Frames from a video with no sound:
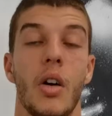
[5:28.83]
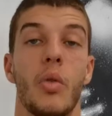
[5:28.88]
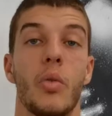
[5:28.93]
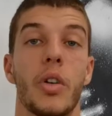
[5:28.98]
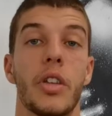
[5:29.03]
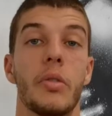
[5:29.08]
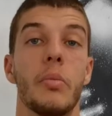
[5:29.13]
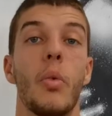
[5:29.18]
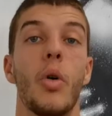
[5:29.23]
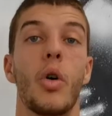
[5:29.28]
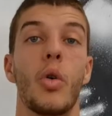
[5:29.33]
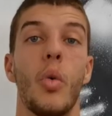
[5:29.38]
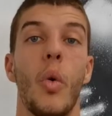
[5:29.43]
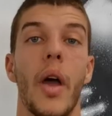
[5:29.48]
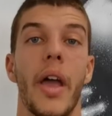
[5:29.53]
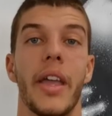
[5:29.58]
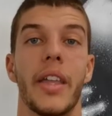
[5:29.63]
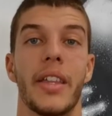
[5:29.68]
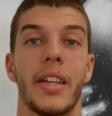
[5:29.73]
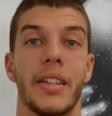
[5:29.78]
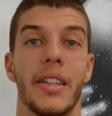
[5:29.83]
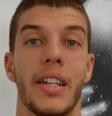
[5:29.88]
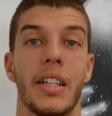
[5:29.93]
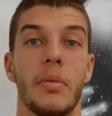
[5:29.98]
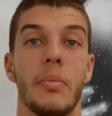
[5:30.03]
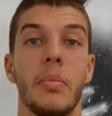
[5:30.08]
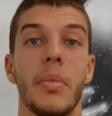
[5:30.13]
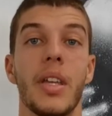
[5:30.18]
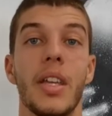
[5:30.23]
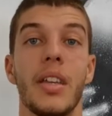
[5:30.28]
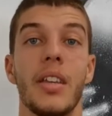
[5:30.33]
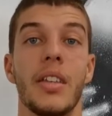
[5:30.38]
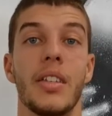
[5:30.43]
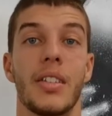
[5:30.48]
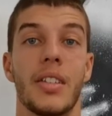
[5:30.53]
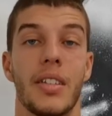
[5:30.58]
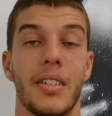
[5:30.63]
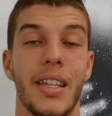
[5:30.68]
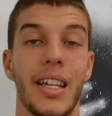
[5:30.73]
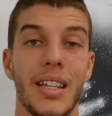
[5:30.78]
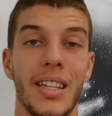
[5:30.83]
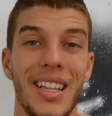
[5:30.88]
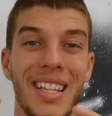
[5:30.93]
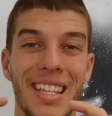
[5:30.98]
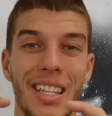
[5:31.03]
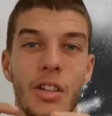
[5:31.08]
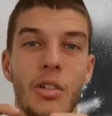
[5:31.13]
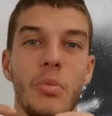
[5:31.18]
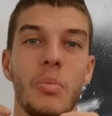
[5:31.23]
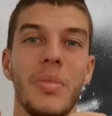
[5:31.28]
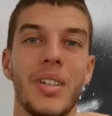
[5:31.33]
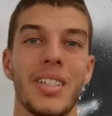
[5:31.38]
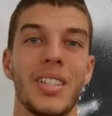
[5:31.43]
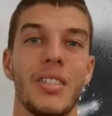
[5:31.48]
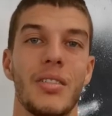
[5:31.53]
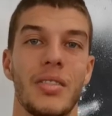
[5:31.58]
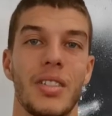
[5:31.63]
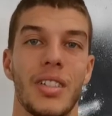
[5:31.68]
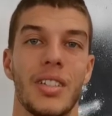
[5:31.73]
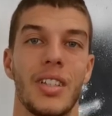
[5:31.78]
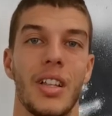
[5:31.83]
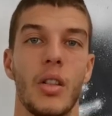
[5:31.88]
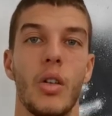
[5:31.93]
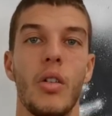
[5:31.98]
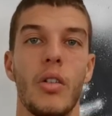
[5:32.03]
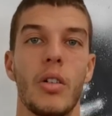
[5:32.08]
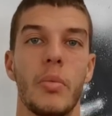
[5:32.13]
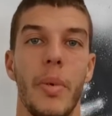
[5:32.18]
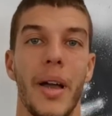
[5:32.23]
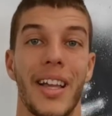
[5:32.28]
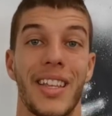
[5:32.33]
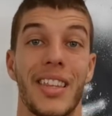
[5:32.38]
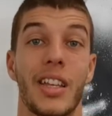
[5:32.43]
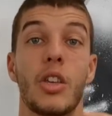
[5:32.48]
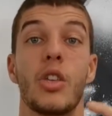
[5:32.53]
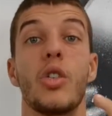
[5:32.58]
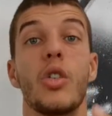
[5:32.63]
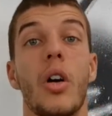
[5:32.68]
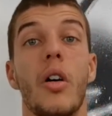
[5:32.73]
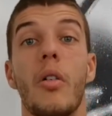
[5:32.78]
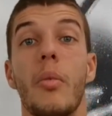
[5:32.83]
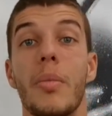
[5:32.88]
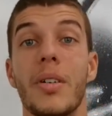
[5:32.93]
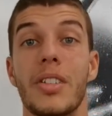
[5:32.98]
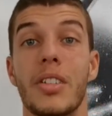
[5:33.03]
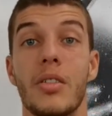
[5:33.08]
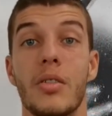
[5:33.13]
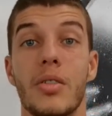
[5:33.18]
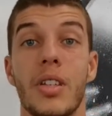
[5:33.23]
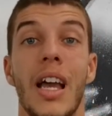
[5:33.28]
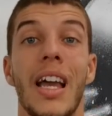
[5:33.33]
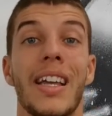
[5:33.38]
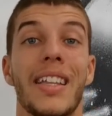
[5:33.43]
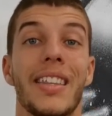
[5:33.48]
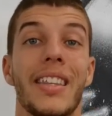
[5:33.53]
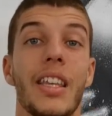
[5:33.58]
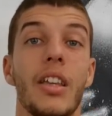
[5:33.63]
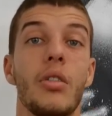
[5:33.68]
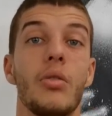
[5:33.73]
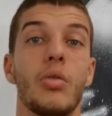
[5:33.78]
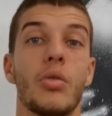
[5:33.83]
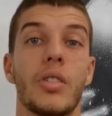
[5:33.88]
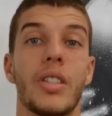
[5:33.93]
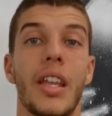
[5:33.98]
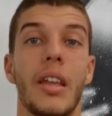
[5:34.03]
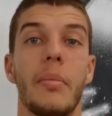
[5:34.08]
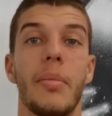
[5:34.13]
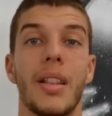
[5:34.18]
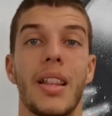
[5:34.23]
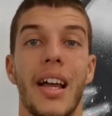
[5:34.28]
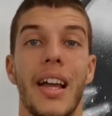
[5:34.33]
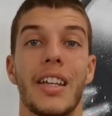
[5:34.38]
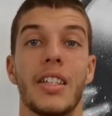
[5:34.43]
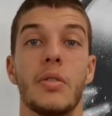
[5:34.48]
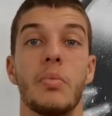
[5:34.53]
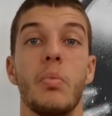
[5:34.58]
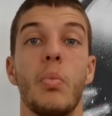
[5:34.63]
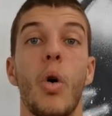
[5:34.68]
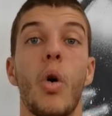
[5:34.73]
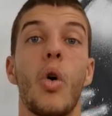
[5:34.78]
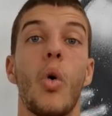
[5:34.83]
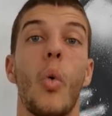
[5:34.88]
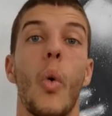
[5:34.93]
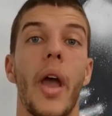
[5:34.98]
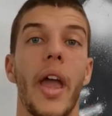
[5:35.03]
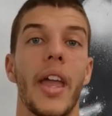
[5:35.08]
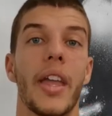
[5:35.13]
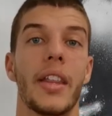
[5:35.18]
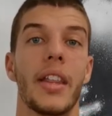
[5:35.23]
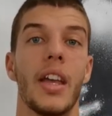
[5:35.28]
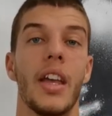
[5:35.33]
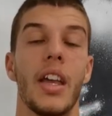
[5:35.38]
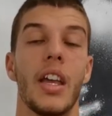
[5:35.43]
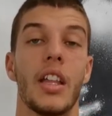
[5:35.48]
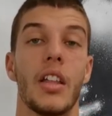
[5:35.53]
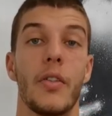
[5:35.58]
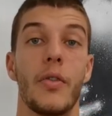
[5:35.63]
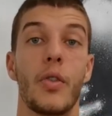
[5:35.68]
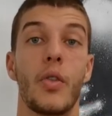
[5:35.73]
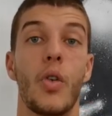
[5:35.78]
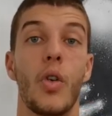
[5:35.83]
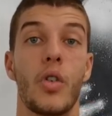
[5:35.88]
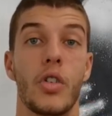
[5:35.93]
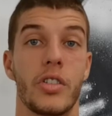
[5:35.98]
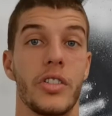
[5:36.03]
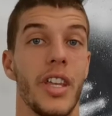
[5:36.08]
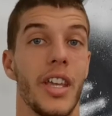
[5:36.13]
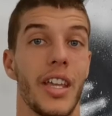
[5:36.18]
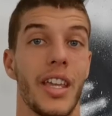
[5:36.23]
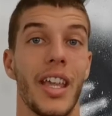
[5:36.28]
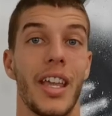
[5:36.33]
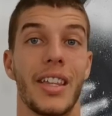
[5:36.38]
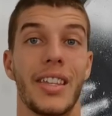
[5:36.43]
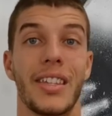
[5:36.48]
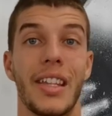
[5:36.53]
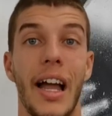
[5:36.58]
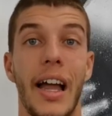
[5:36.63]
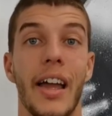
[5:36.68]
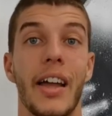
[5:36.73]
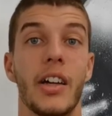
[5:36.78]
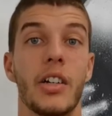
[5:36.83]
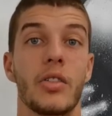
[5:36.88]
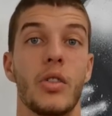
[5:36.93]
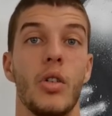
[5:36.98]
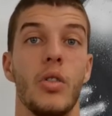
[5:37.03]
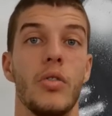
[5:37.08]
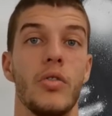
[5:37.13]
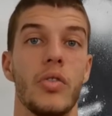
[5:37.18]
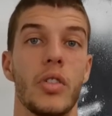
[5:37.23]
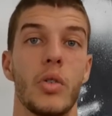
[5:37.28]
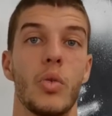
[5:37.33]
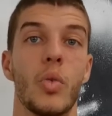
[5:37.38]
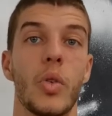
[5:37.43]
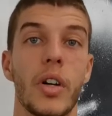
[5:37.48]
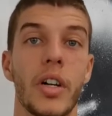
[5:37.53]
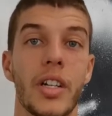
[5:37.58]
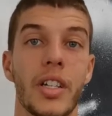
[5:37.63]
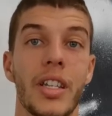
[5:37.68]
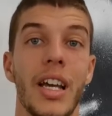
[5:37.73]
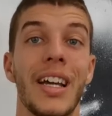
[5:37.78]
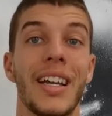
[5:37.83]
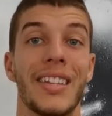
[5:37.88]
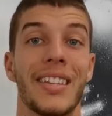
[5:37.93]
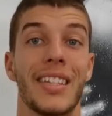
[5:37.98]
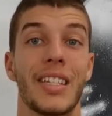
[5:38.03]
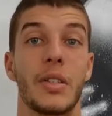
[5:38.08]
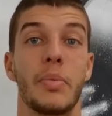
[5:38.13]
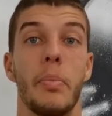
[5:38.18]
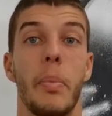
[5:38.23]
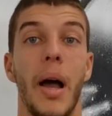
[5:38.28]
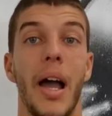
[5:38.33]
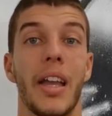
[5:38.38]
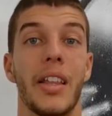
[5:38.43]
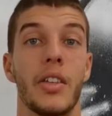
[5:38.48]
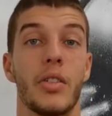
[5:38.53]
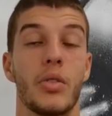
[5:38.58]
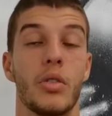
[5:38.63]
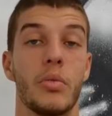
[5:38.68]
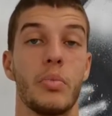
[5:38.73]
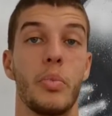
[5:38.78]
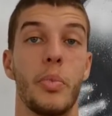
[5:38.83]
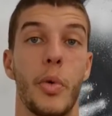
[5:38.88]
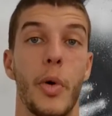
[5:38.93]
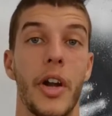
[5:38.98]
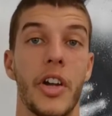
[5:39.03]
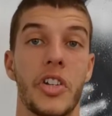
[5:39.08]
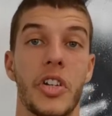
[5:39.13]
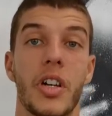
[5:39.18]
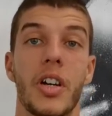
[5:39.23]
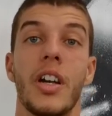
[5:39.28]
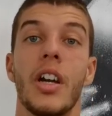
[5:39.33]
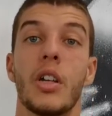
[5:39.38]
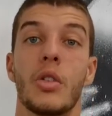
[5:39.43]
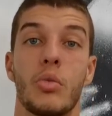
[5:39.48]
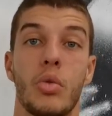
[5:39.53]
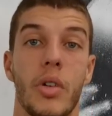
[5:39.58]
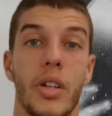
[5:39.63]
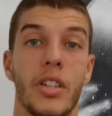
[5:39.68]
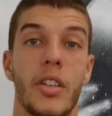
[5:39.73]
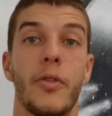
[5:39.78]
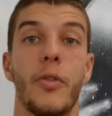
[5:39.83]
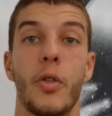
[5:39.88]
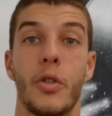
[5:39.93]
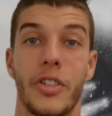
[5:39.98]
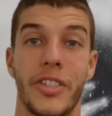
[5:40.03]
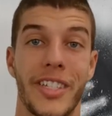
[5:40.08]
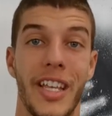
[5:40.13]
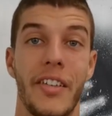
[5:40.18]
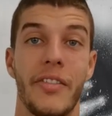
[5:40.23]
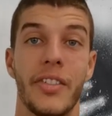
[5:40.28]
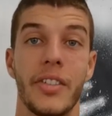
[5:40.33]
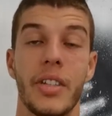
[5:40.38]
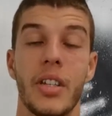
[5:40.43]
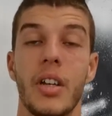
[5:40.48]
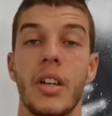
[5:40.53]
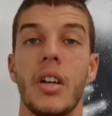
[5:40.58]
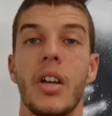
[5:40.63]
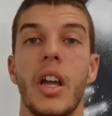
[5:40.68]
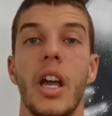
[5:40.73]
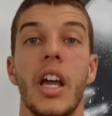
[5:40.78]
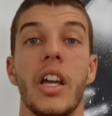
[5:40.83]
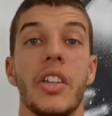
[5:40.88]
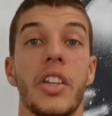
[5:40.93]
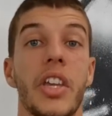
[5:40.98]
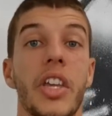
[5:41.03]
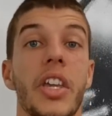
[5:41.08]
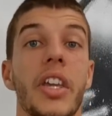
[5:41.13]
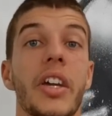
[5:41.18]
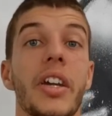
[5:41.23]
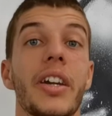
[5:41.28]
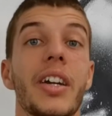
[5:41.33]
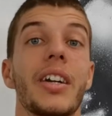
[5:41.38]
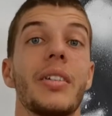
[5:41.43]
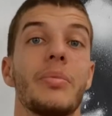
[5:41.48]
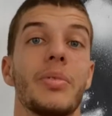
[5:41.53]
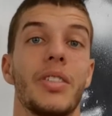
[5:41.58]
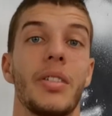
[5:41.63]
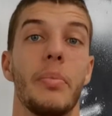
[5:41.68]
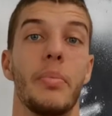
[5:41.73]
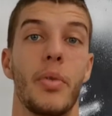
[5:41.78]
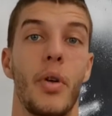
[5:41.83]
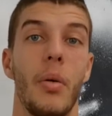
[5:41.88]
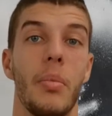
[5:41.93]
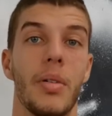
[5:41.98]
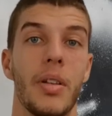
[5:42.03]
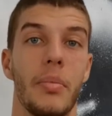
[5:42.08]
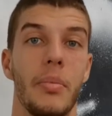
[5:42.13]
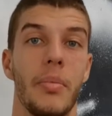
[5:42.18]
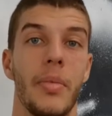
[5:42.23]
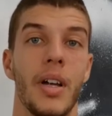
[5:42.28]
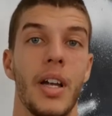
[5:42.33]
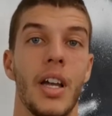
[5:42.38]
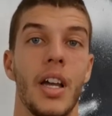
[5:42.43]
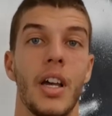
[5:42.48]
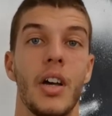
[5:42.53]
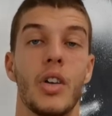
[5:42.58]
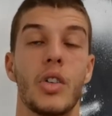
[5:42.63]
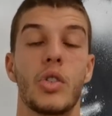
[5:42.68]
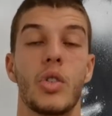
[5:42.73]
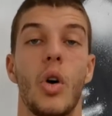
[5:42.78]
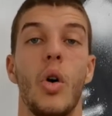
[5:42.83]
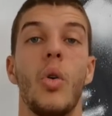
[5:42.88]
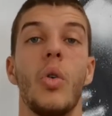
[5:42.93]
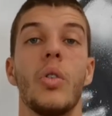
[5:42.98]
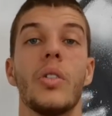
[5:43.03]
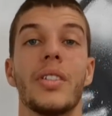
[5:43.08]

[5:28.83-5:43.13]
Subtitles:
with more weight. That means that little muscles on the lower back, the QL muscle, need to stabilize more weight. And of course they get tired, overworked, the spine is on pressure 24/7, and here comes the problem. So